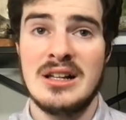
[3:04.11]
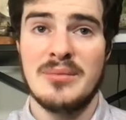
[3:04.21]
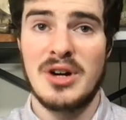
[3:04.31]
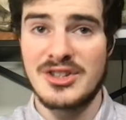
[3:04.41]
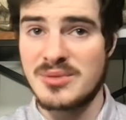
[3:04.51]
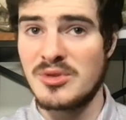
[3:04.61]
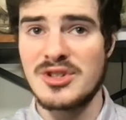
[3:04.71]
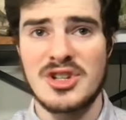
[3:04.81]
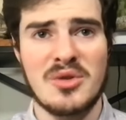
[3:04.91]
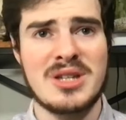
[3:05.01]
Baltimore
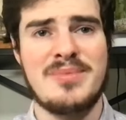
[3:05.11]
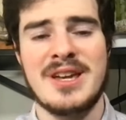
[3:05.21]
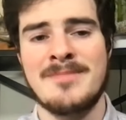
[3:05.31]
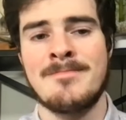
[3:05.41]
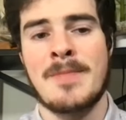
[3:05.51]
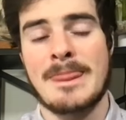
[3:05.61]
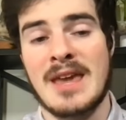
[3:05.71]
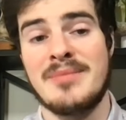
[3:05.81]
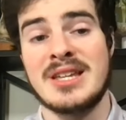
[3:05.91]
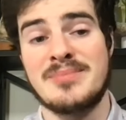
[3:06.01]
has always been a
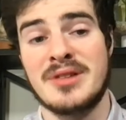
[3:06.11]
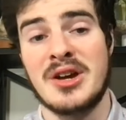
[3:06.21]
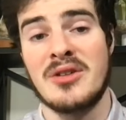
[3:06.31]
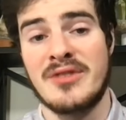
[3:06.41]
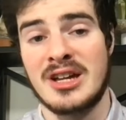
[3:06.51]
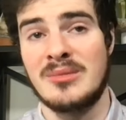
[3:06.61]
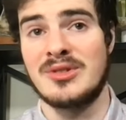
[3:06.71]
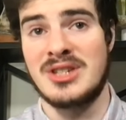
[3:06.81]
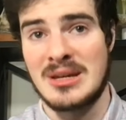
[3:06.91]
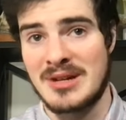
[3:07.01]
best player available
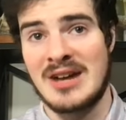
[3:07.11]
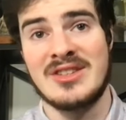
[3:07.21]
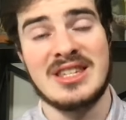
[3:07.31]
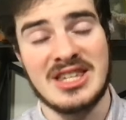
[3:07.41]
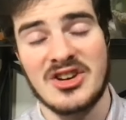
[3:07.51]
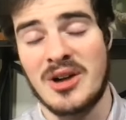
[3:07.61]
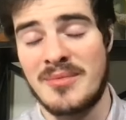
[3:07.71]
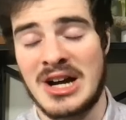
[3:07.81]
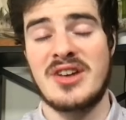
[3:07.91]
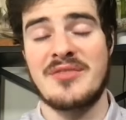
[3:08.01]
team. And obviously here on
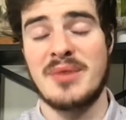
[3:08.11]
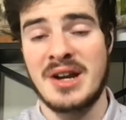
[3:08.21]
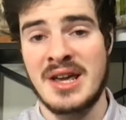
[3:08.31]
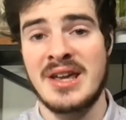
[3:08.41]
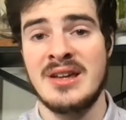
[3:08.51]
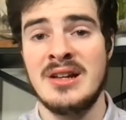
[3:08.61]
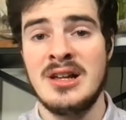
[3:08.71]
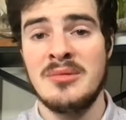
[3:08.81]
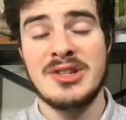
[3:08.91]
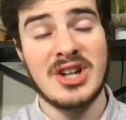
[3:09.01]
Mock Draft Monday,
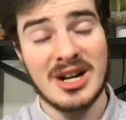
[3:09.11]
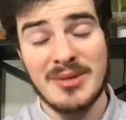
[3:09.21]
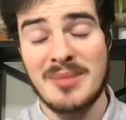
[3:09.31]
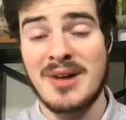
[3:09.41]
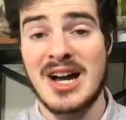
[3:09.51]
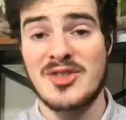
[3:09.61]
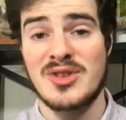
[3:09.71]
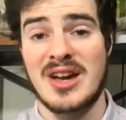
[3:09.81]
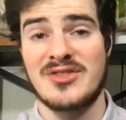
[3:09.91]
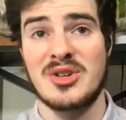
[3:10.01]
we talk about mock
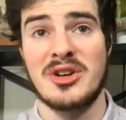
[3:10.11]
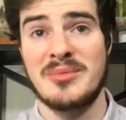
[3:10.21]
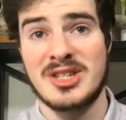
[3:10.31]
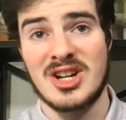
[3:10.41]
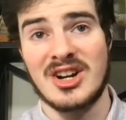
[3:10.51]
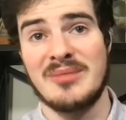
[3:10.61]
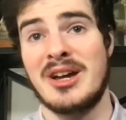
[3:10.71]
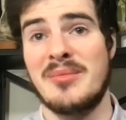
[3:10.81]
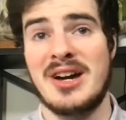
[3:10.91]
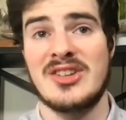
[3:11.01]
drafts. So we're going to be talking
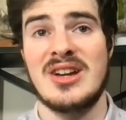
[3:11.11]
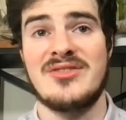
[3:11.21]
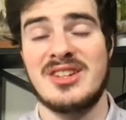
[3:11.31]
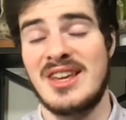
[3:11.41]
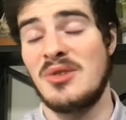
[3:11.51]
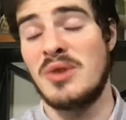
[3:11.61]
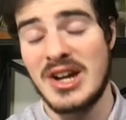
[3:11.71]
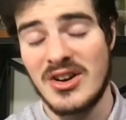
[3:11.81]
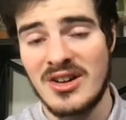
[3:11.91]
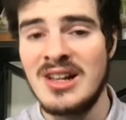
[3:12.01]
about a mock draft today
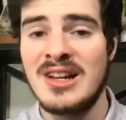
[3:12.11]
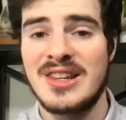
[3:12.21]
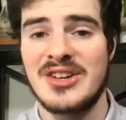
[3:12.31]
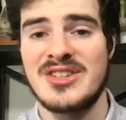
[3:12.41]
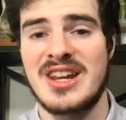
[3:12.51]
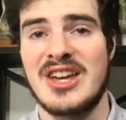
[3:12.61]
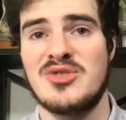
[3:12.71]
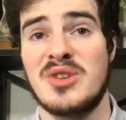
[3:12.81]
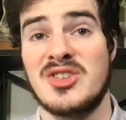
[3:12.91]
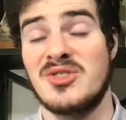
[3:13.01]
where there is an
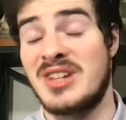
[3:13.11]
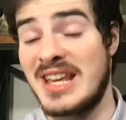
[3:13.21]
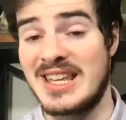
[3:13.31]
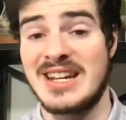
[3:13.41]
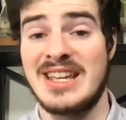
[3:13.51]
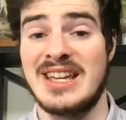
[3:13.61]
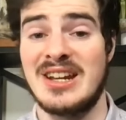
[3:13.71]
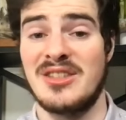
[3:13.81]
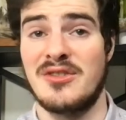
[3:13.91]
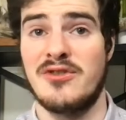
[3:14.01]
edge rusher taken
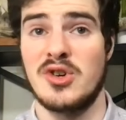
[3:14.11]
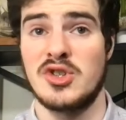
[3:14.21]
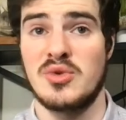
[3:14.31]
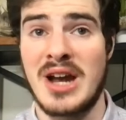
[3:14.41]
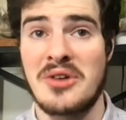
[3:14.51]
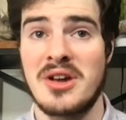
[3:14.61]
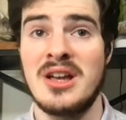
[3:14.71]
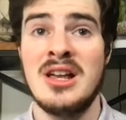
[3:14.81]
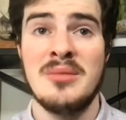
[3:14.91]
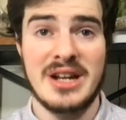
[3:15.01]
in the first round.
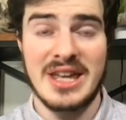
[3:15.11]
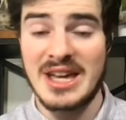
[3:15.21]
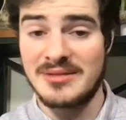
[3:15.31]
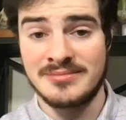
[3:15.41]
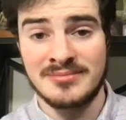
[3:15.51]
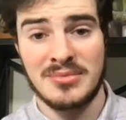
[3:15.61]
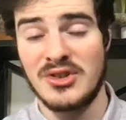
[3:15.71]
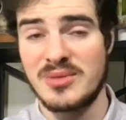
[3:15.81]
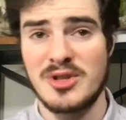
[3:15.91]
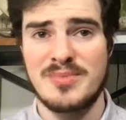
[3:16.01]
But again,
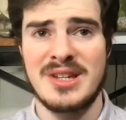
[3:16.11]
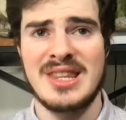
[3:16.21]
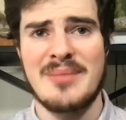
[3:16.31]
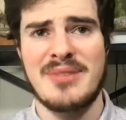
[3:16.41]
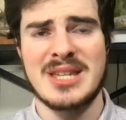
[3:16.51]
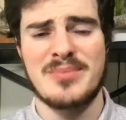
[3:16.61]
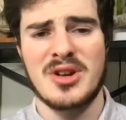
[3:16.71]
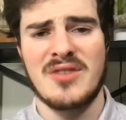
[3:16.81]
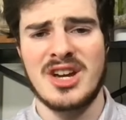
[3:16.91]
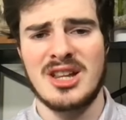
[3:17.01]
Baltimore's been that best
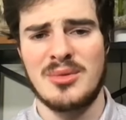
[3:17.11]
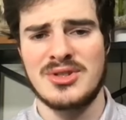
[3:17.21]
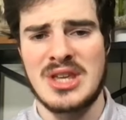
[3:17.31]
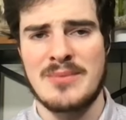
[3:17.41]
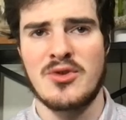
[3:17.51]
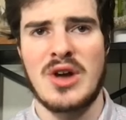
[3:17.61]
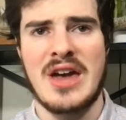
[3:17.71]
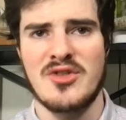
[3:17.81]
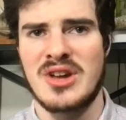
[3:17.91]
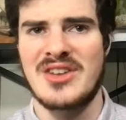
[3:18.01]
player available team
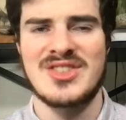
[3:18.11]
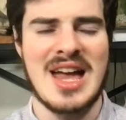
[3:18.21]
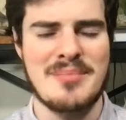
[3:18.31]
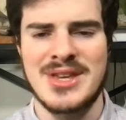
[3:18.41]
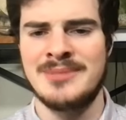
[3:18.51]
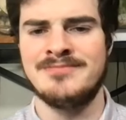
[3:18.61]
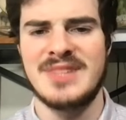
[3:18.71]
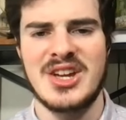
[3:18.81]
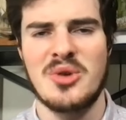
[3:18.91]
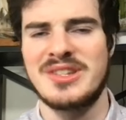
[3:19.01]
forever. Now, does that mean
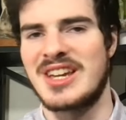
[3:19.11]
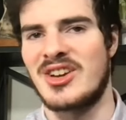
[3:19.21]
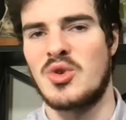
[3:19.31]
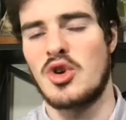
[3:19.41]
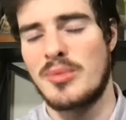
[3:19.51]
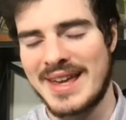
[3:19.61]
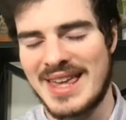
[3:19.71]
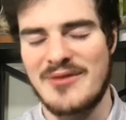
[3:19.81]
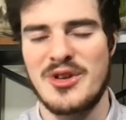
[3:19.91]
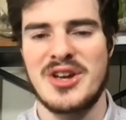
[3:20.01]
they go and take a
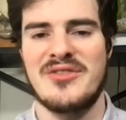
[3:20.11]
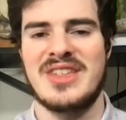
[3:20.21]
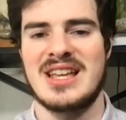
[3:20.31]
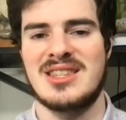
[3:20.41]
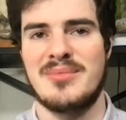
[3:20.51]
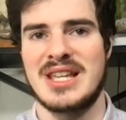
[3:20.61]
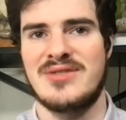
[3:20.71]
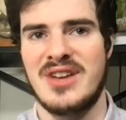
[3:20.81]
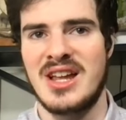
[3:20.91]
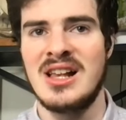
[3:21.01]
quarterback every year if that's the
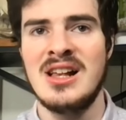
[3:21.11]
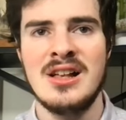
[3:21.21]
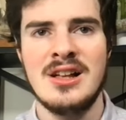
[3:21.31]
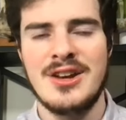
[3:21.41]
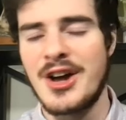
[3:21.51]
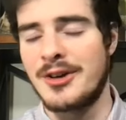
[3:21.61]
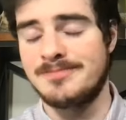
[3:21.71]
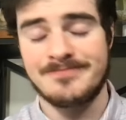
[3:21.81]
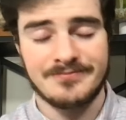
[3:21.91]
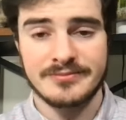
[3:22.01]
best fit? No.
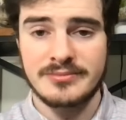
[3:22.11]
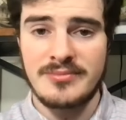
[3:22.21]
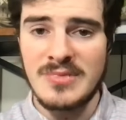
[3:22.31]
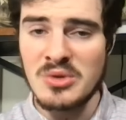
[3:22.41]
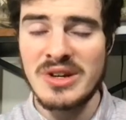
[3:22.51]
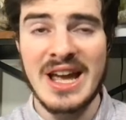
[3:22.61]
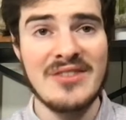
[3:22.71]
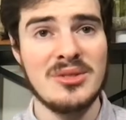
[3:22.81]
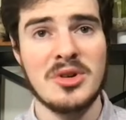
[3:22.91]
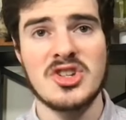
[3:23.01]
When you
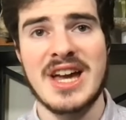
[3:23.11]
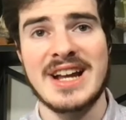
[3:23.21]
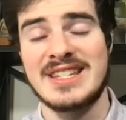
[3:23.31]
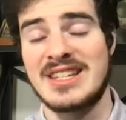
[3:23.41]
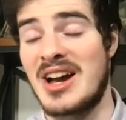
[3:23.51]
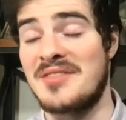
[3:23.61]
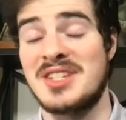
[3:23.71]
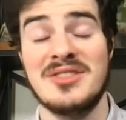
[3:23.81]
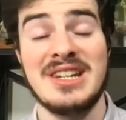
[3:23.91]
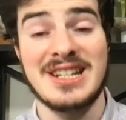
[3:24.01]
have Lamar Jackson, you
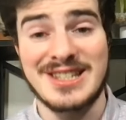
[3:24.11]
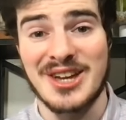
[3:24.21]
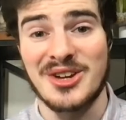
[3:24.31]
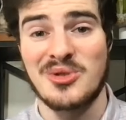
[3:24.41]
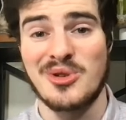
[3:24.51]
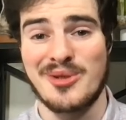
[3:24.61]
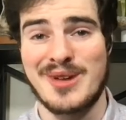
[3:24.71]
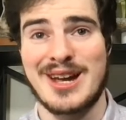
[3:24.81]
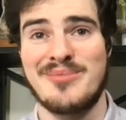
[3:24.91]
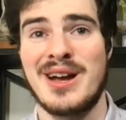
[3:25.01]
obviously don't need to take a
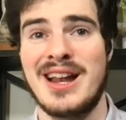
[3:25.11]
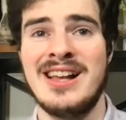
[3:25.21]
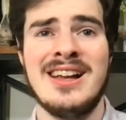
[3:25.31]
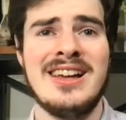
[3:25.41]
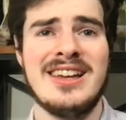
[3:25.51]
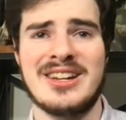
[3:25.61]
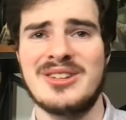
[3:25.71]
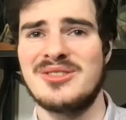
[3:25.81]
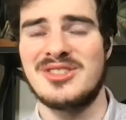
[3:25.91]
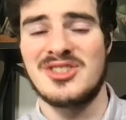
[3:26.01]
quarterback. But it
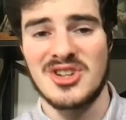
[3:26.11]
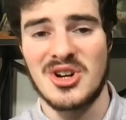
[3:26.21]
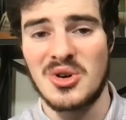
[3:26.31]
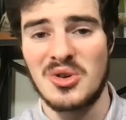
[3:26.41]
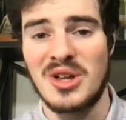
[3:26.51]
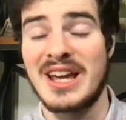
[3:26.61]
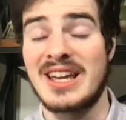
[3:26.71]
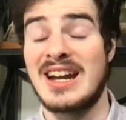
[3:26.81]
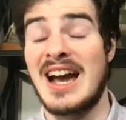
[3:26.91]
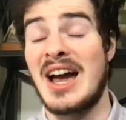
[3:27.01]
goes to show like
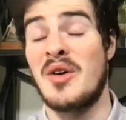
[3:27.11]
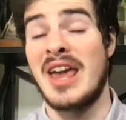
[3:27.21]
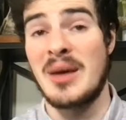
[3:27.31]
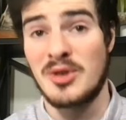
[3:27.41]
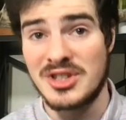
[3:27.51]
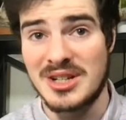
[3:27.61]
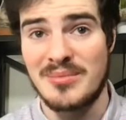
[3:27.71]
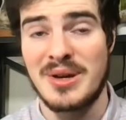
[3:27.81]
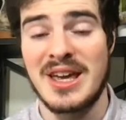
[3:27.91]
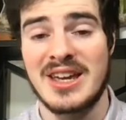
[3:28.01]
a Kyle Hamilton
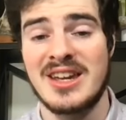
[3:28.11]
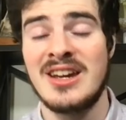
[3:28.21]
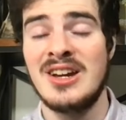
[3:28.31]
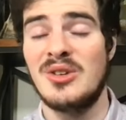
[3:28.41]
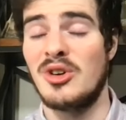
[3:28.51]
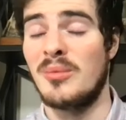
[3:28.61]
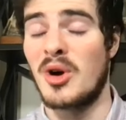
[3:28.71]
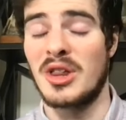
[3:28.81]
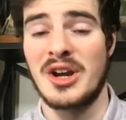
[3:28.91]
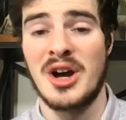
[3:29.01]
pick or
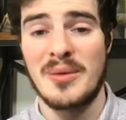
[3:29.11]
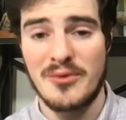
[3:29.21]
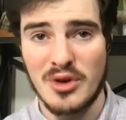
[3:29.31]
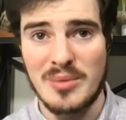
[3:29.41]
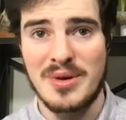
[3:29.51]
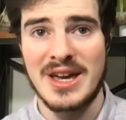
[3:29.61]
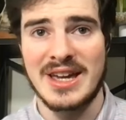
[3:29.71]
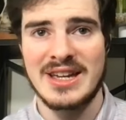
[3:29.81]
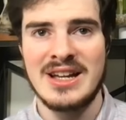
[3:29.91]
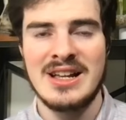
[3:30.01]
Marlon Humphrey pick.